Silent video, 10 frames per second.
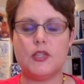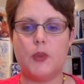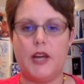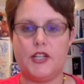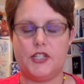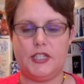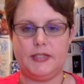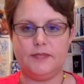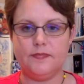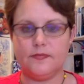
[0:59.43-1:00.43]

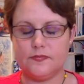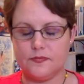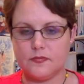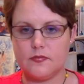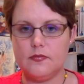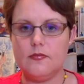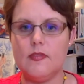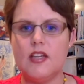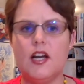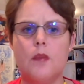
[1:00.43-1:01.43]
question
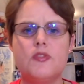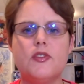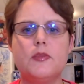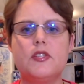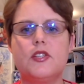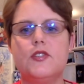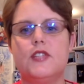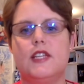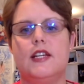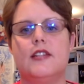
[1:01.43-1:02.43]
comes from Susie,